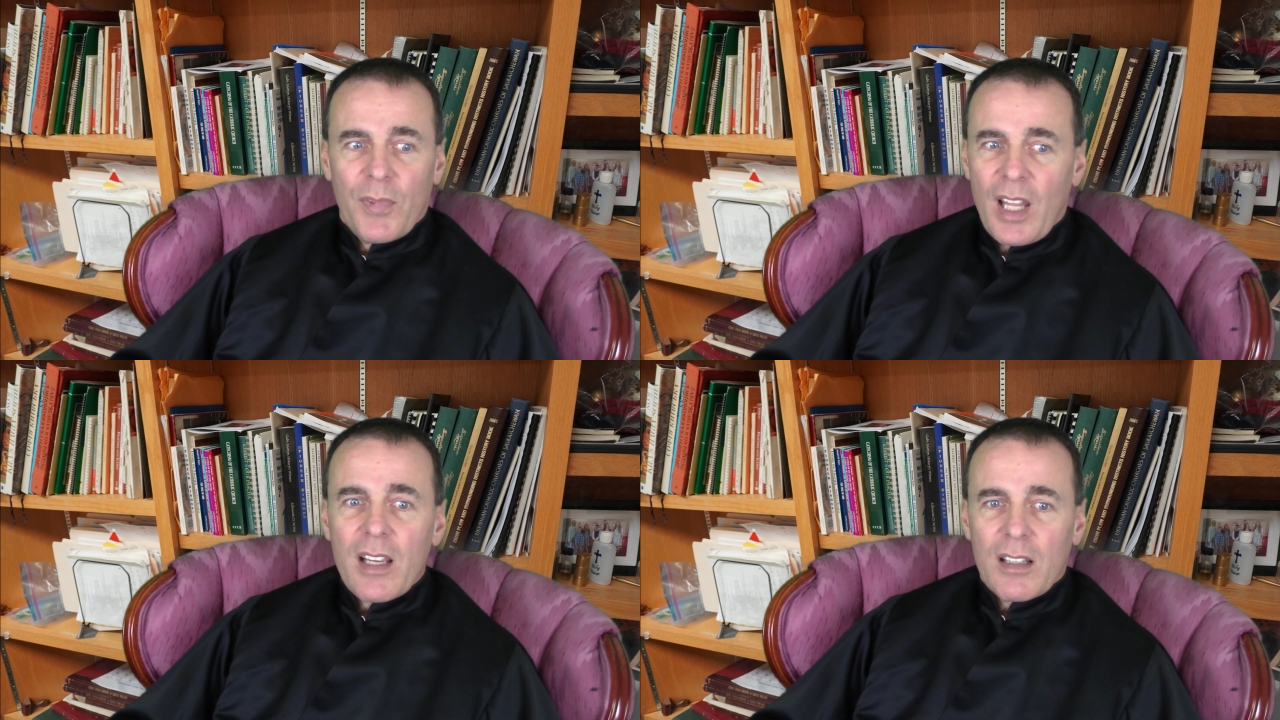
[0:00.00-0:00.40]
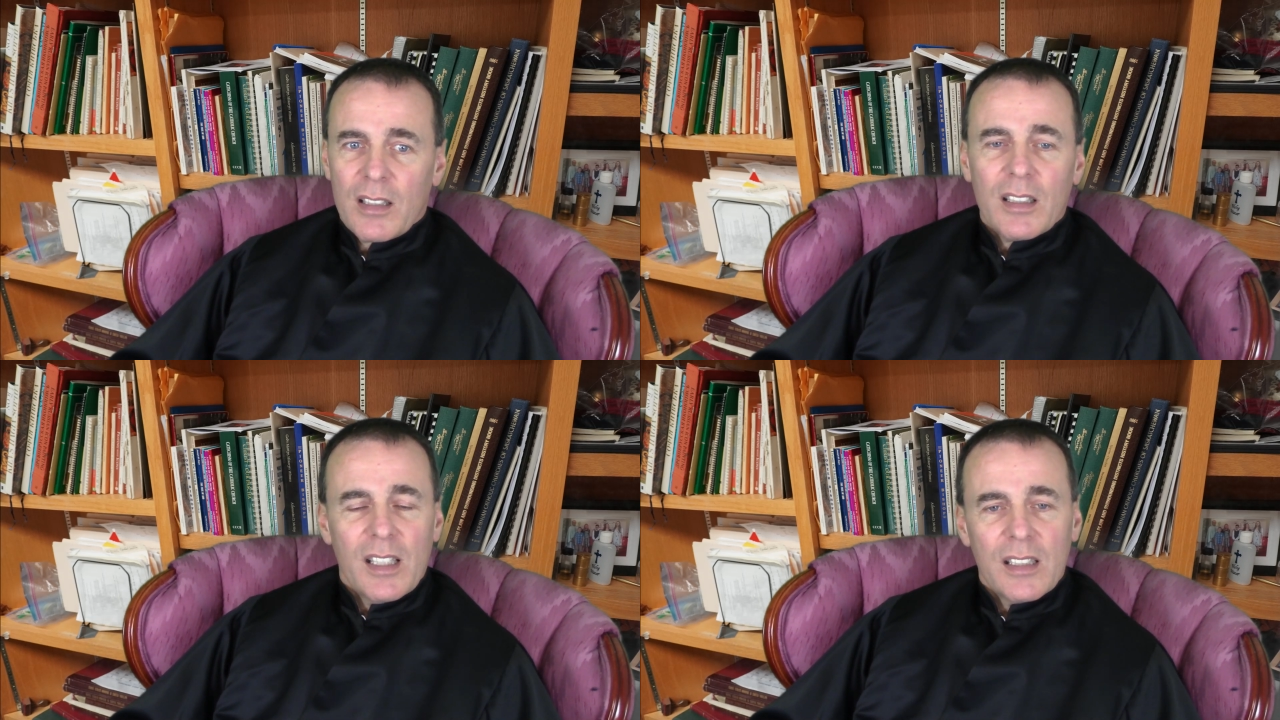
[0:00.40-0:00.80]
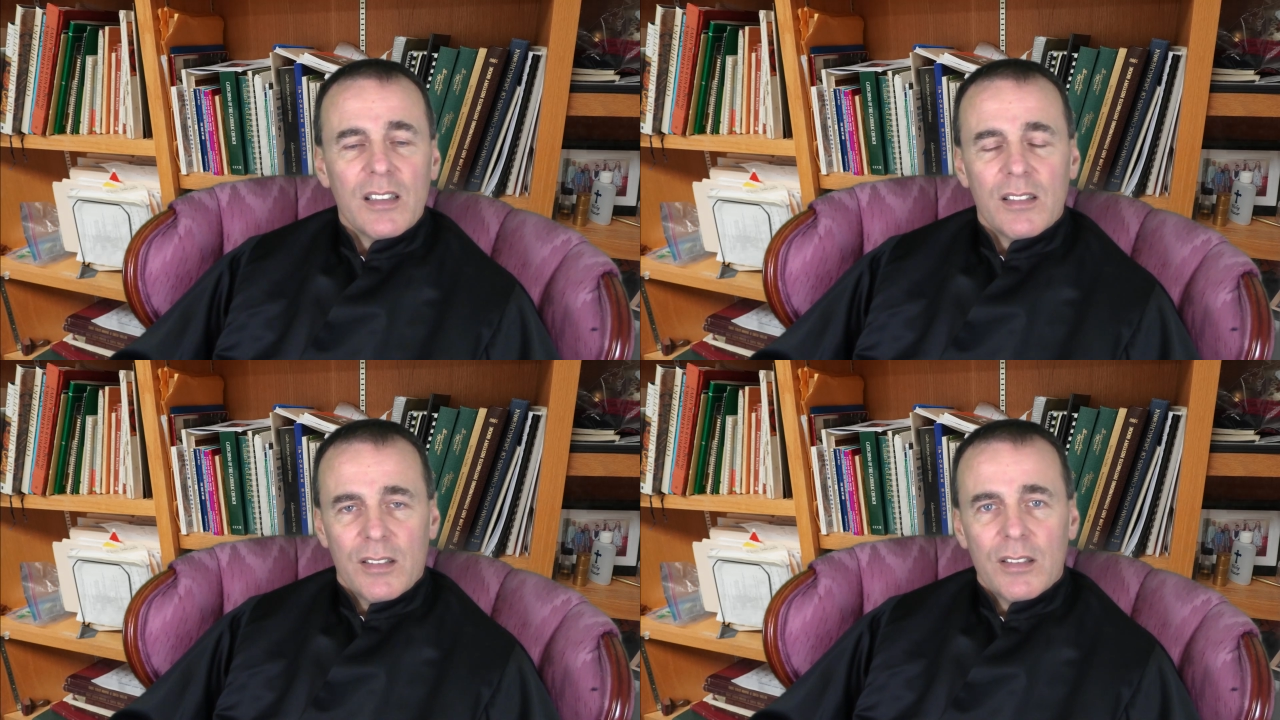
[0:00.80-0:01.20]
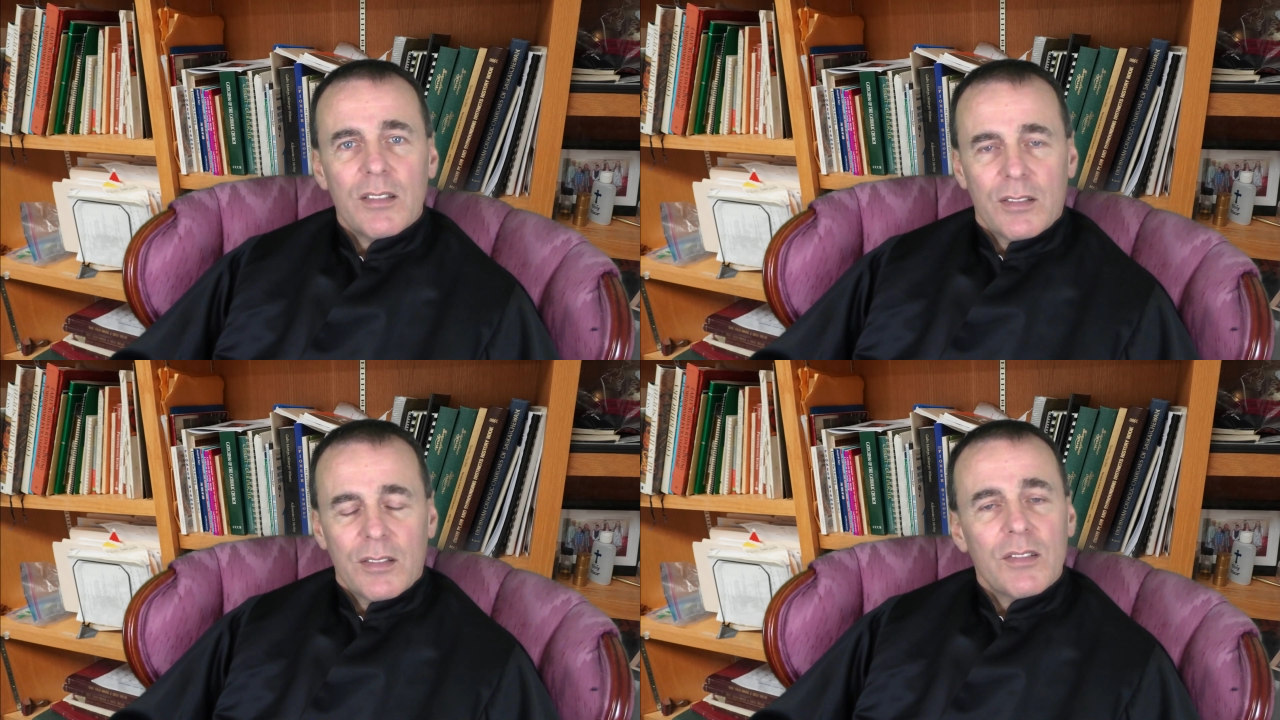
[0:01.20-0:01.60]
they are in
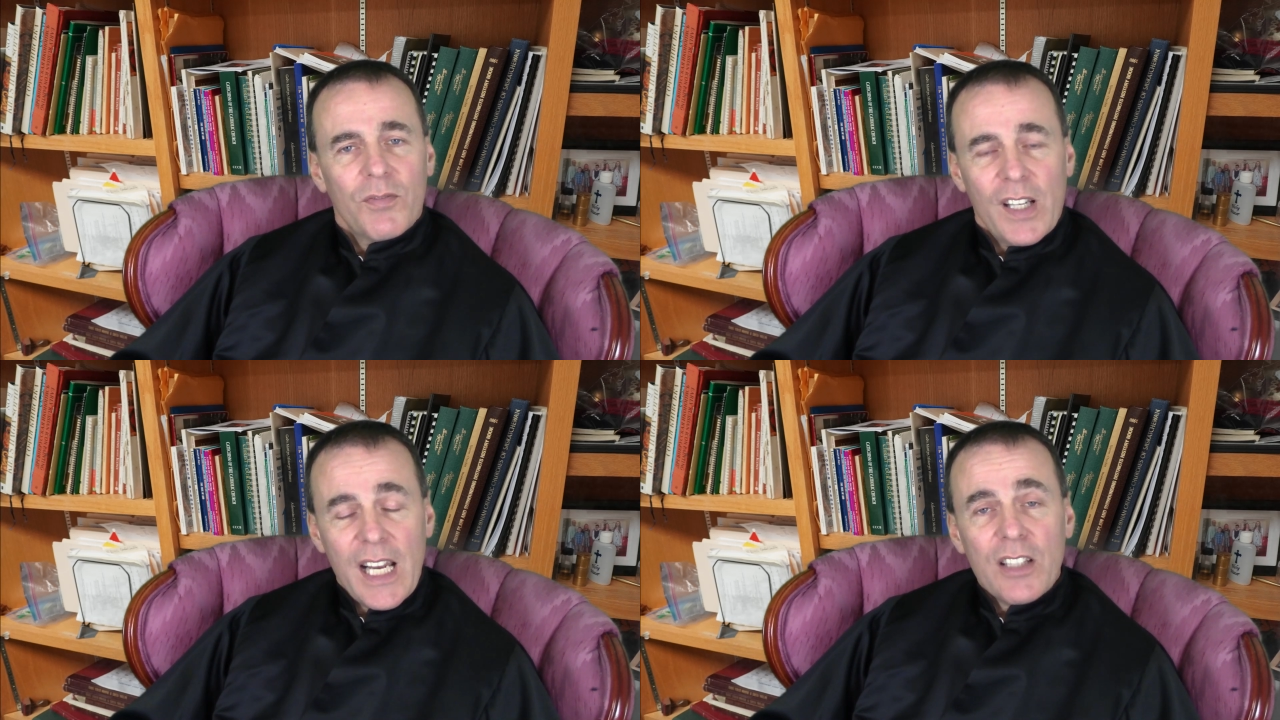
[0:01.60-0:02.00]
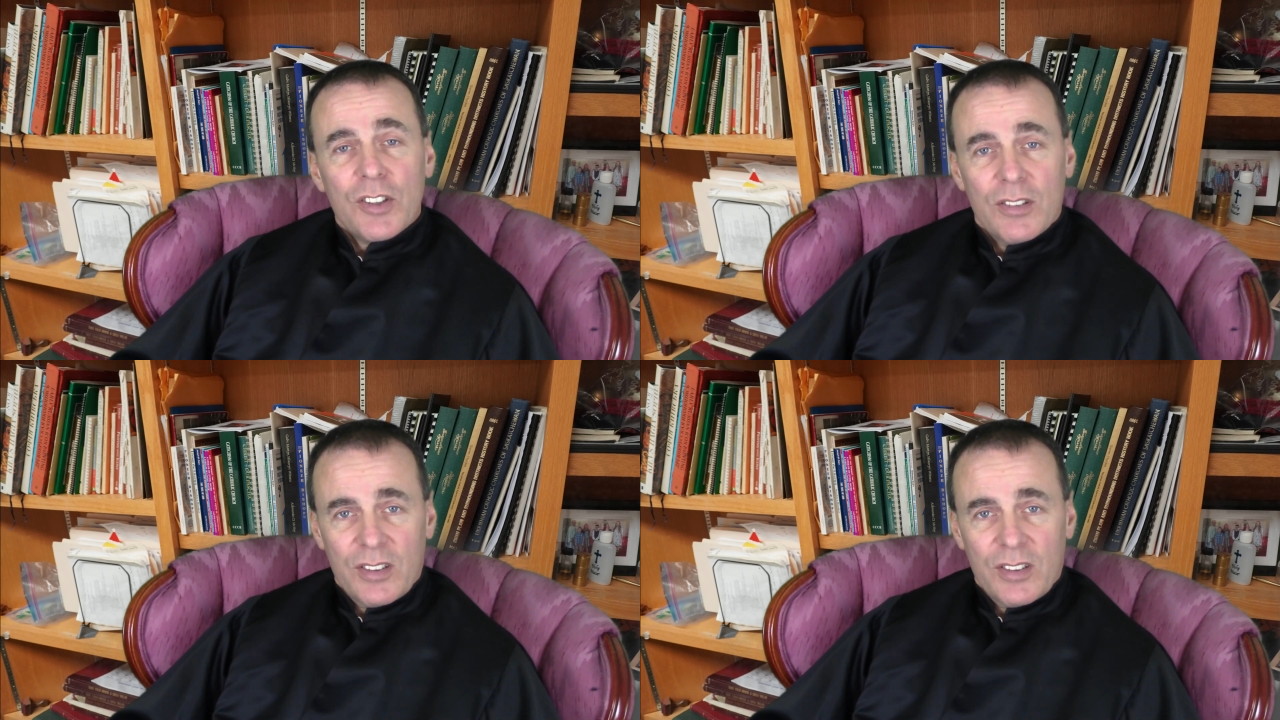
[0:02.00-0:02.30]
financial